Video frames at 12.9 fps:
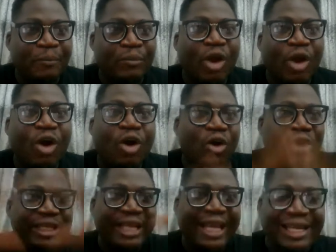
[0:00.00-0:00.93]
all
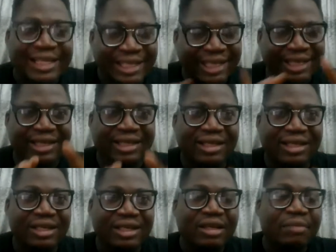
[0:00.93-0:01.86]
the headache.
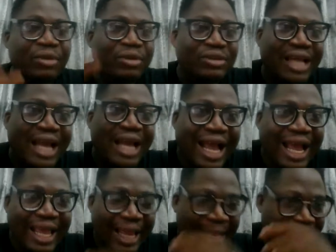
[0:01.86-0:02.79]
But those are
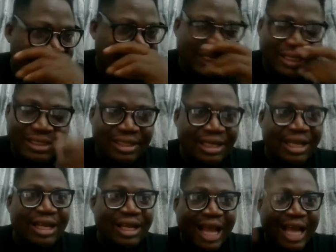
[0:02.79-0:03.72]
high-end.
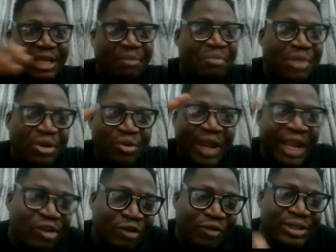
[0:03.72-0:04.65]
At the middle
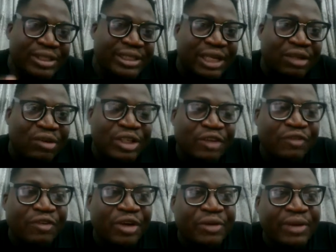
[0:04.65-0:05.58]
end of using technology
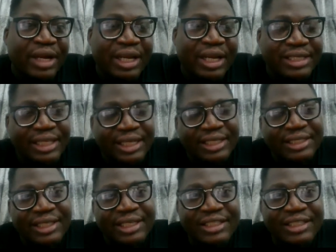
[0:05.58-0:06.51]
for a real estate
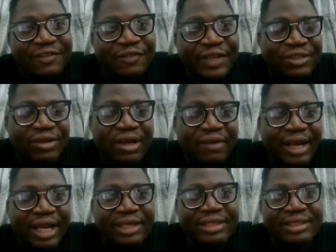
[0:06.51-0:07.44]
is virtual
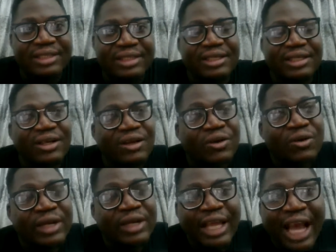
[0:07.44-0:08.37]
reality.
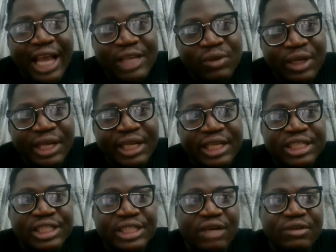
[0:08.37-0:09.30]
Oh, the guy is working in
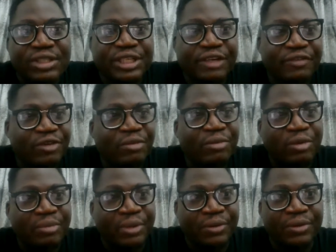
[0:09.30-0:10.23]
Shell, Chevron,
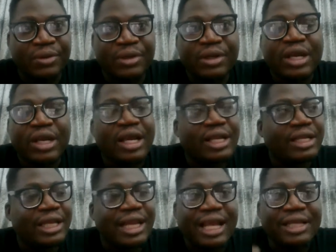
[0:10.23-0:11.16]
Mobile.
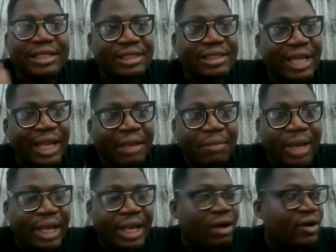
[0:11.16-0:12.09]
The land is in
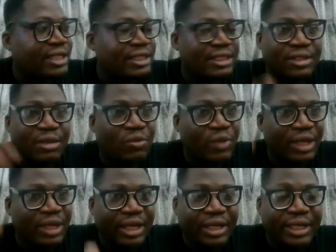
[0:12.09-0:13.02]
Ekpe or is in
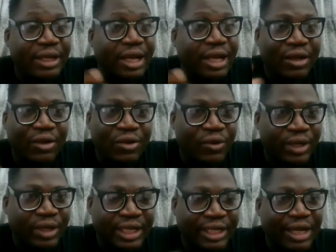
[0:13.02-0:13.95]
somewhere. They can
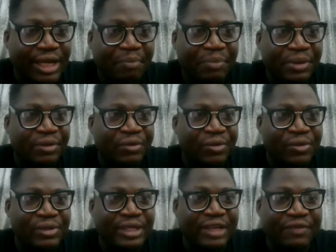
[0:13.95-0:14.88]
go, kidnapping,
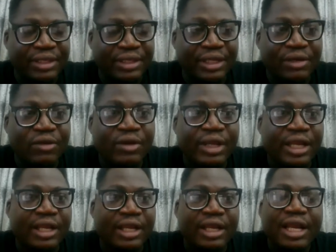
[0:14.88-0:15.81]
road, everything.
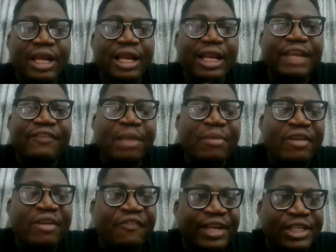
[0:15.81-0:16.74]
Okay, give them
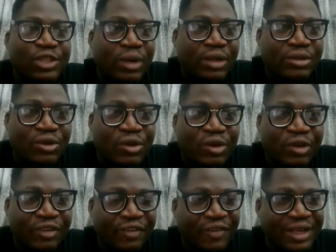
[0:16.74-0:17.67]
a virtual tour
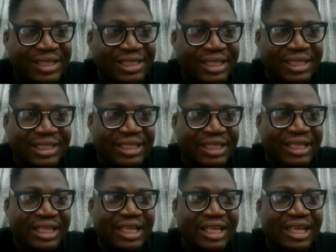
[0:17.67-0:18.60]
of the facility,
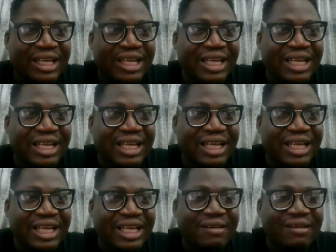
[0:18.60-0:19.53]

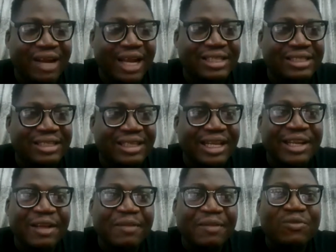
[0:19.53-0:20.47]
right? Let
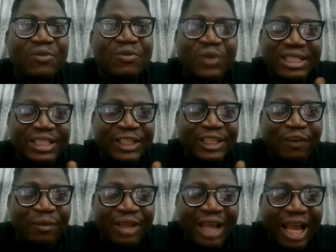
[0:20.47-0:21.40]
them watch it
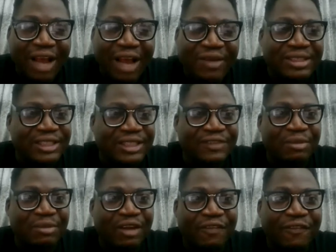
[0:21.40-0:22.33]
from their houses,
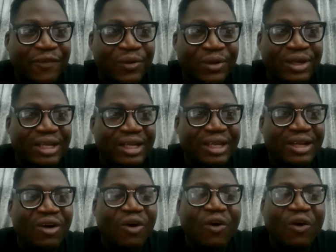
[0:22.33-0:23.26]
from their phone,
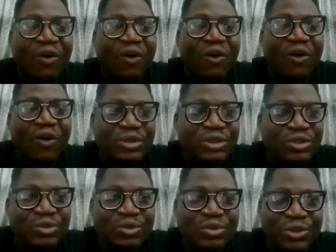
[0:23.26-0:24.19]
or come to your
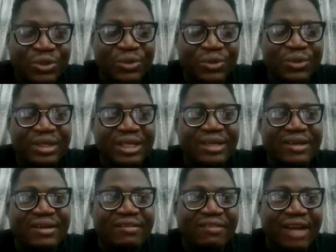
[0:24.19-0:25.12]
studio,
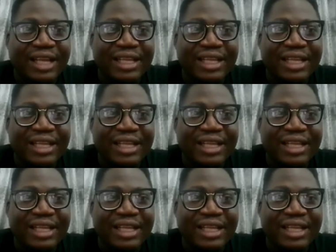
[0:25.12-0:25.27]
right?